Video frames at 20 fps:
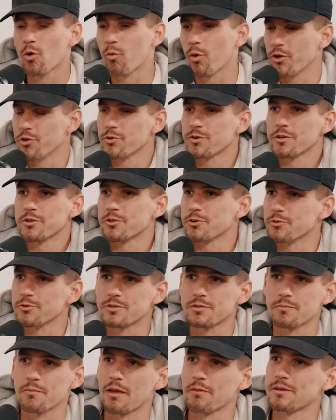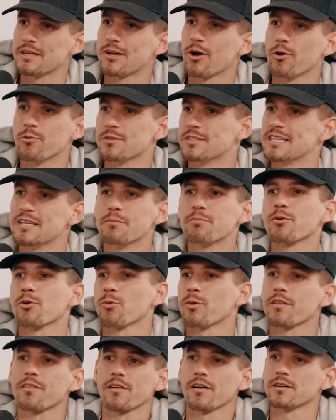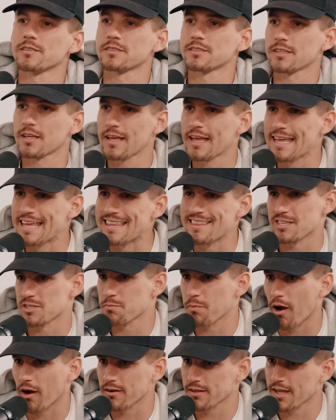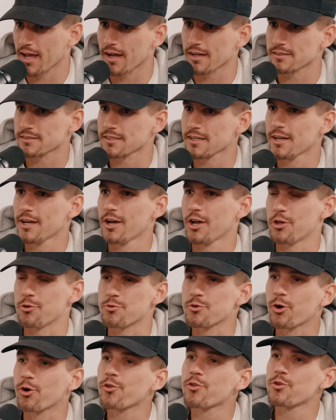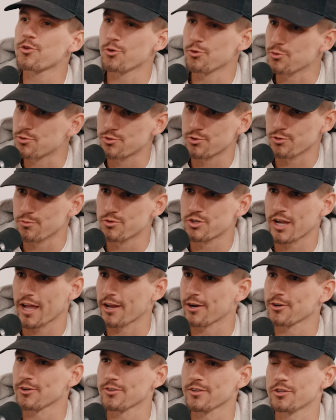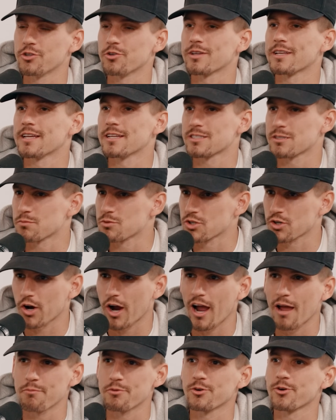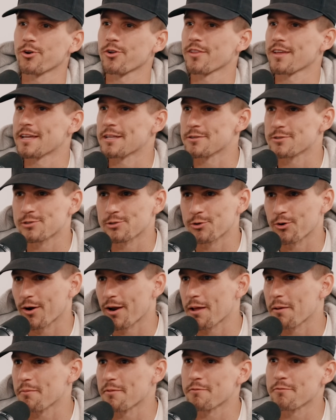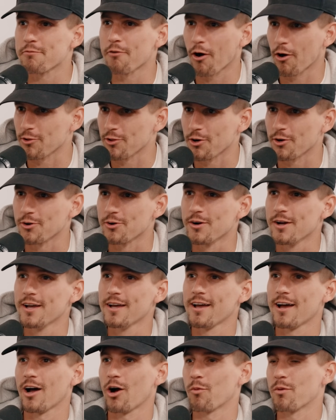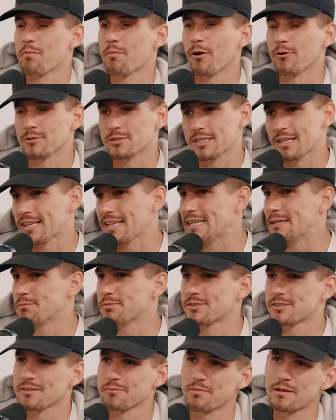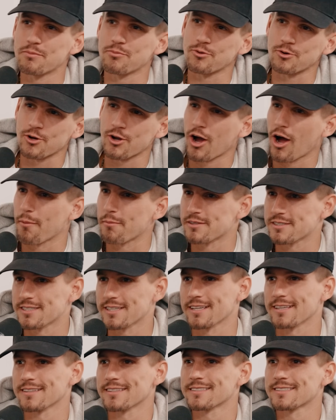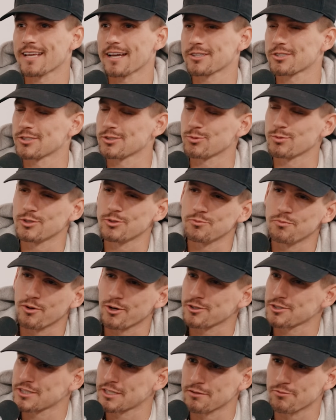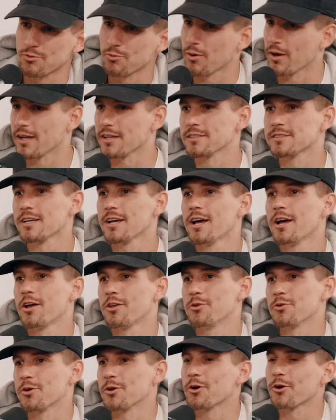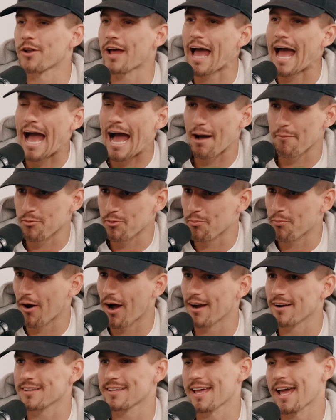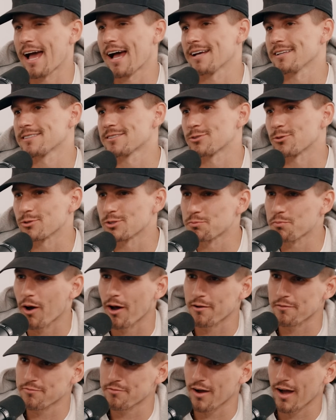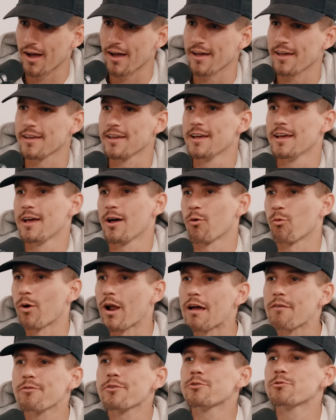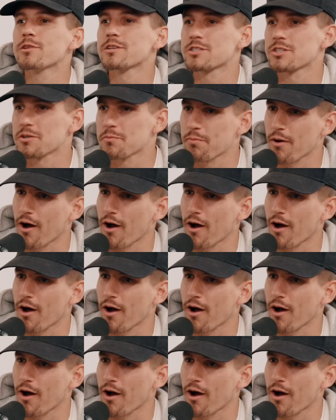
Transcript: what you can do to maybe go deeper with us in this podcast. You can go to the YouTube channel and you can hit subscribe. You can go to the Instagram and follow. We post clips and people are commenting in the sections. We do merch giveaways. You can go to Apple Podcasts or Spotify, wherever you listen to